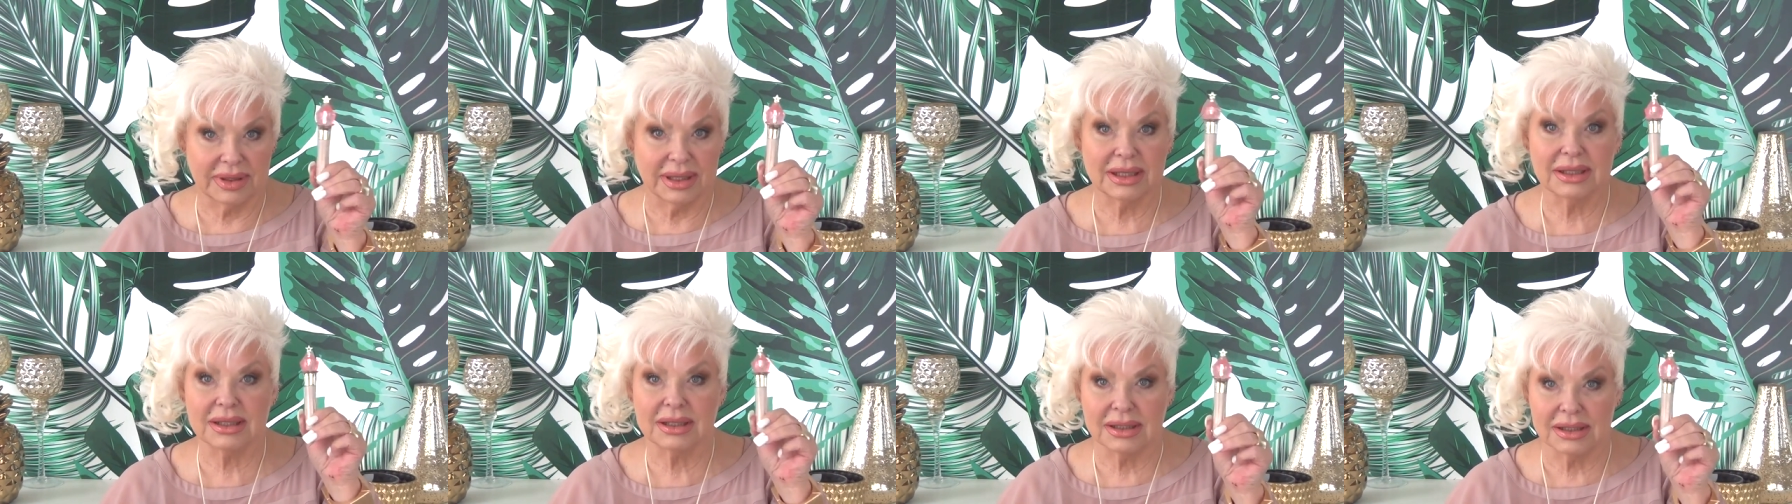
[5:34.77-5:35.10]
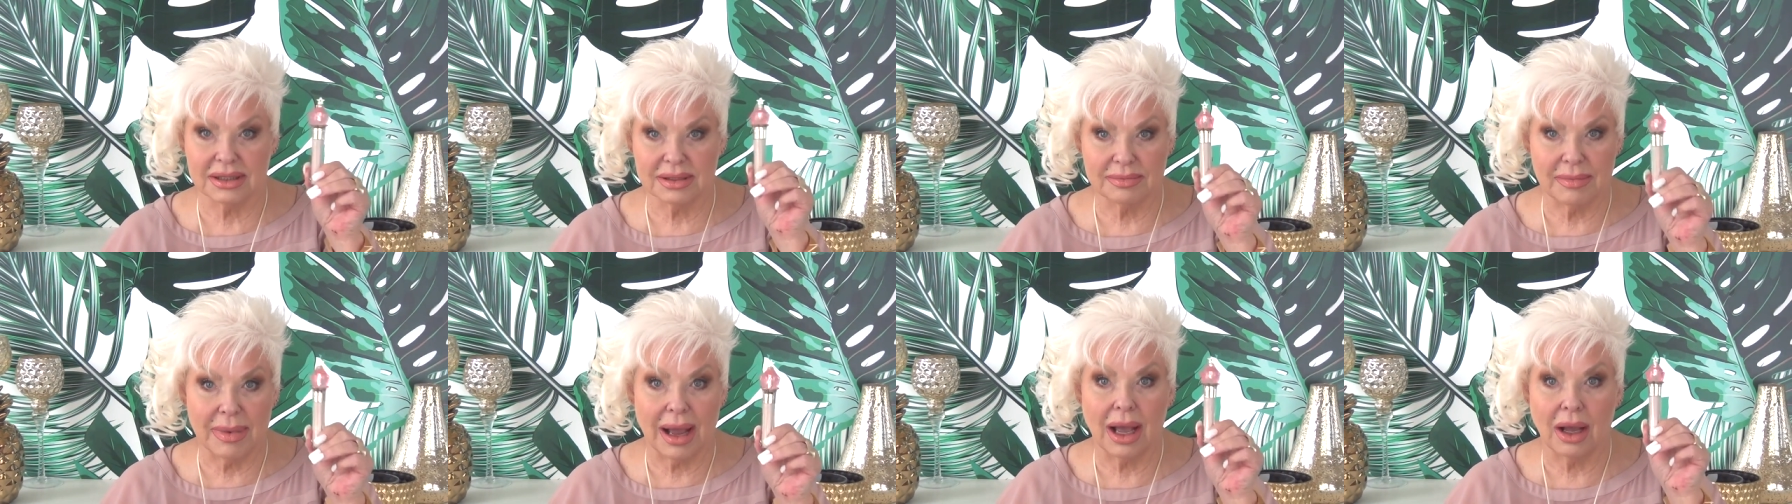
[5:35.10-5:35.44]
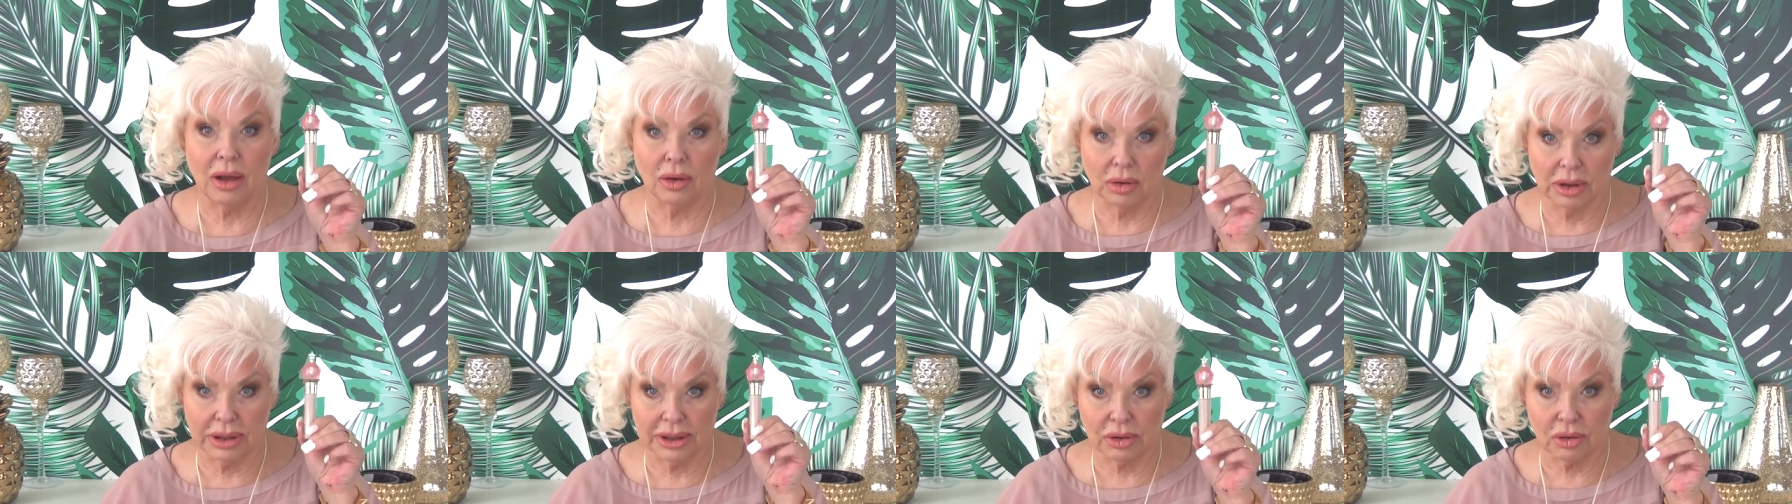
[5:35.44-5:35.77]
This is my
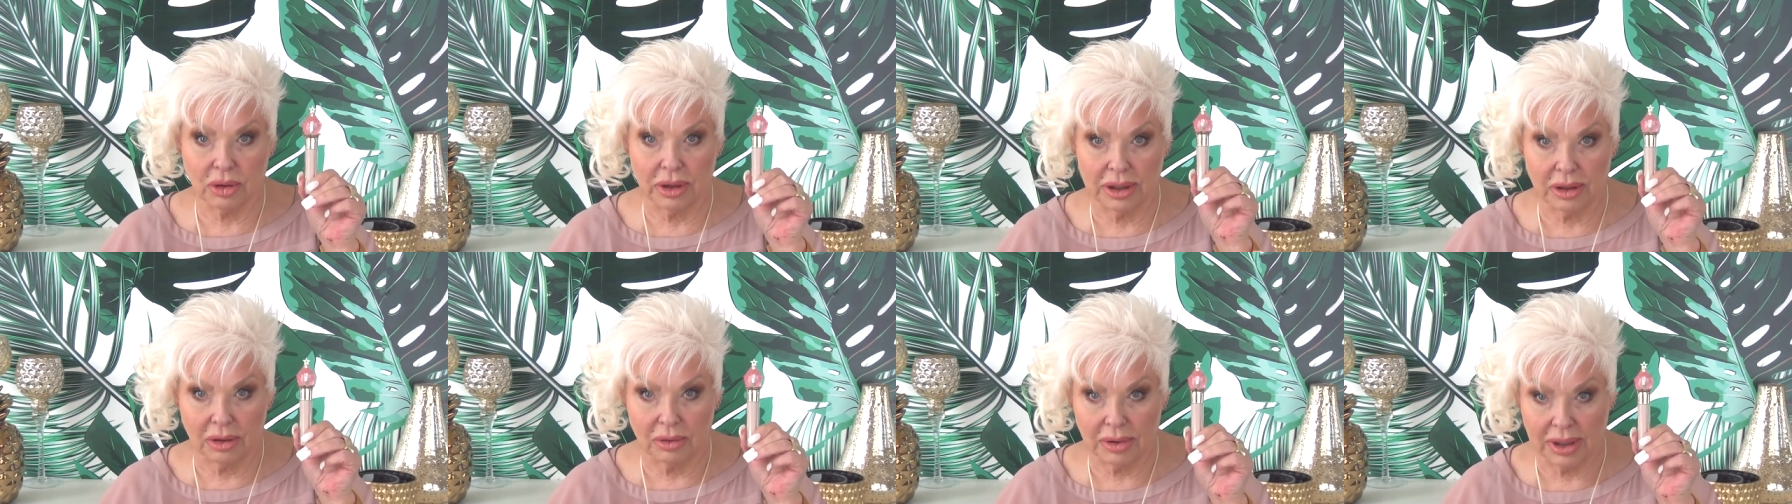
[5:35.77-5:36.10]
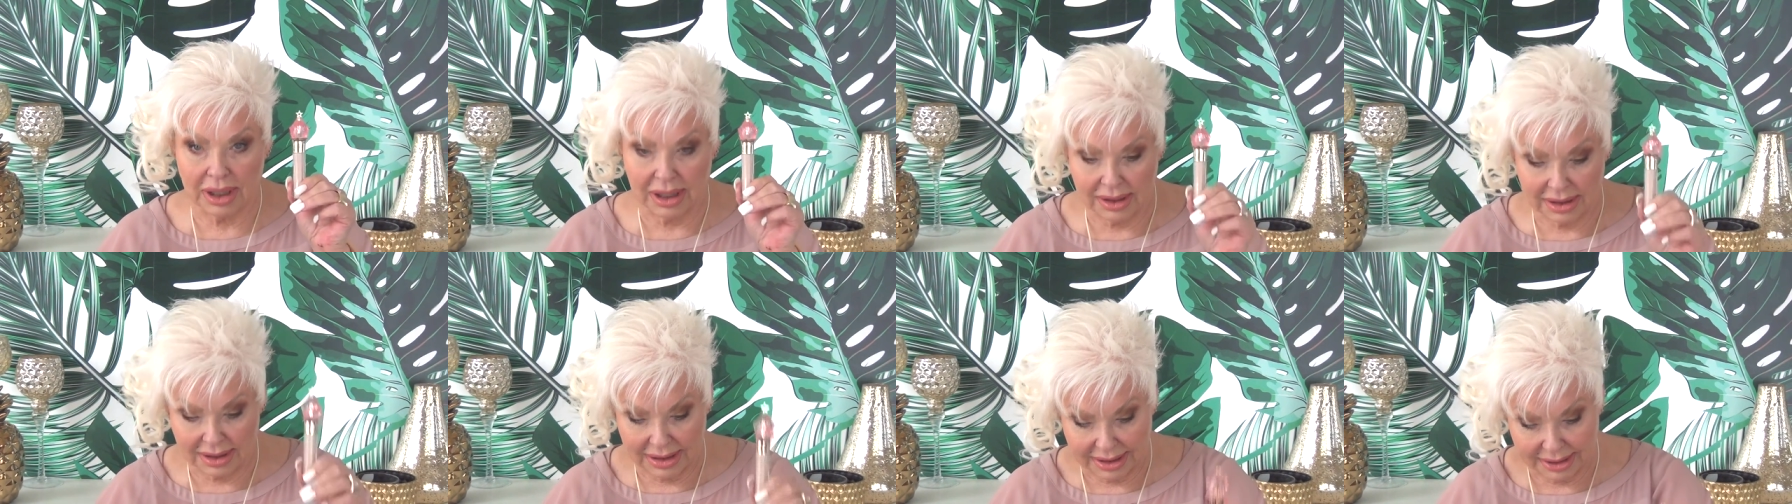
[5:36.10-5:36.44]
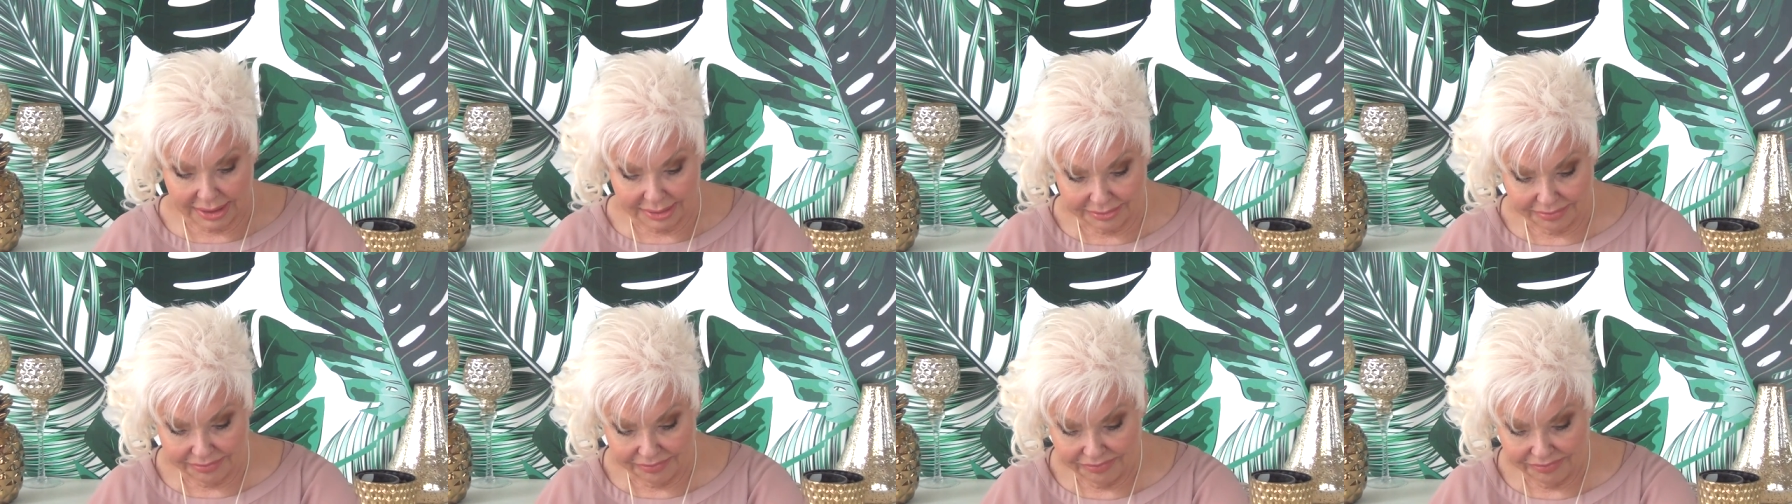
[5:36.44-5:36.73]
holy grail right now